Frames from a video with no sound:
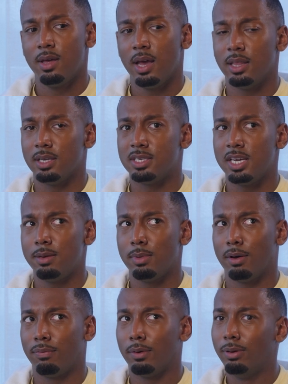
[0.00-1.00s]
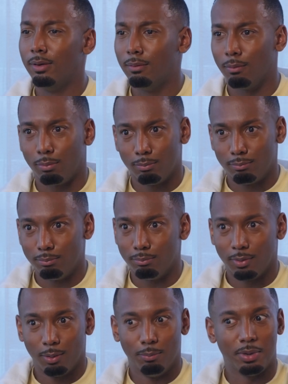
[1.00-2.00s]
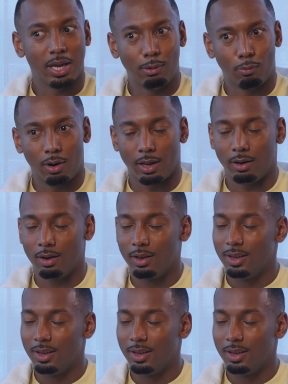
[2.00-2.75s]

and the team of me and one